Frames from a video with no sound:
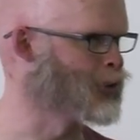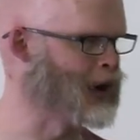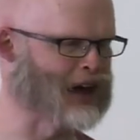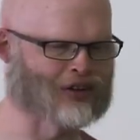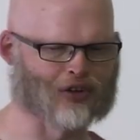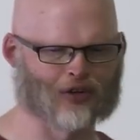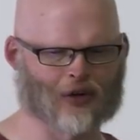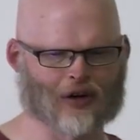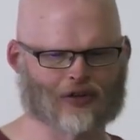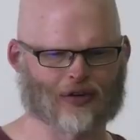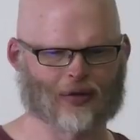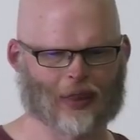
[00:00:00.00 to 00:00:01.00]
are related to
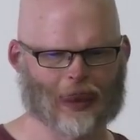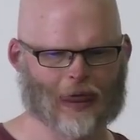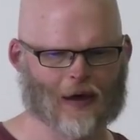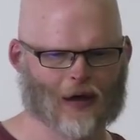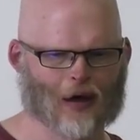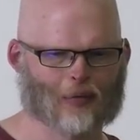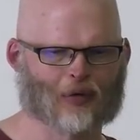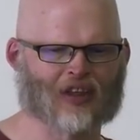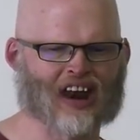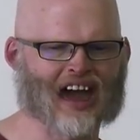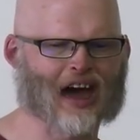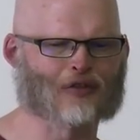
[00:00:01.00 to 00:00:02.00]
it. But
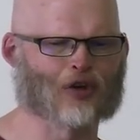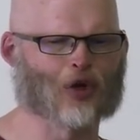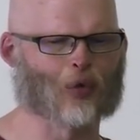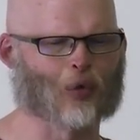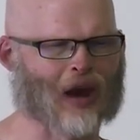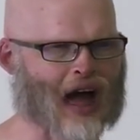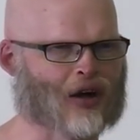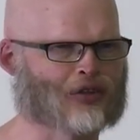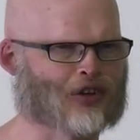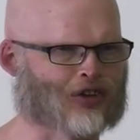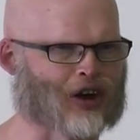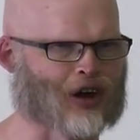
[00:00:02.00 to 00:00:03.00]
then I have other
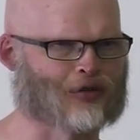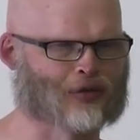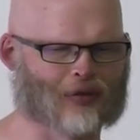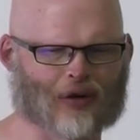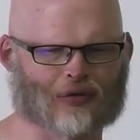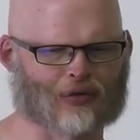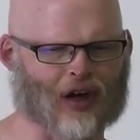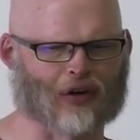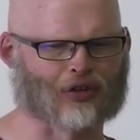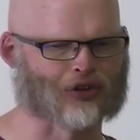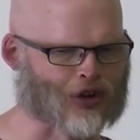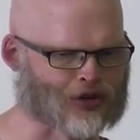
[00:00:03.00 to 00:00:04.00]
languages that I've,
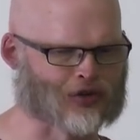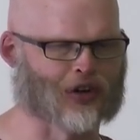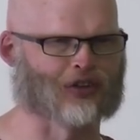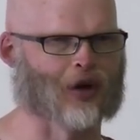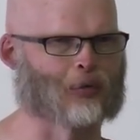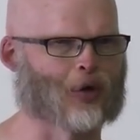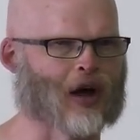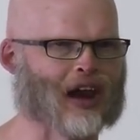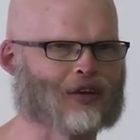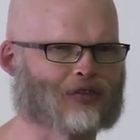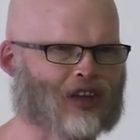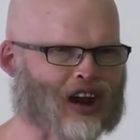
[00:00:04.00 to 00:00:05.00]
like Dutch, for example. I
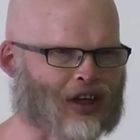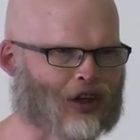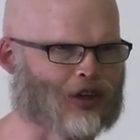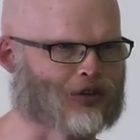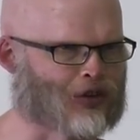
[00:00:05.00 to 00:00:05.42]
lived in the Netherlands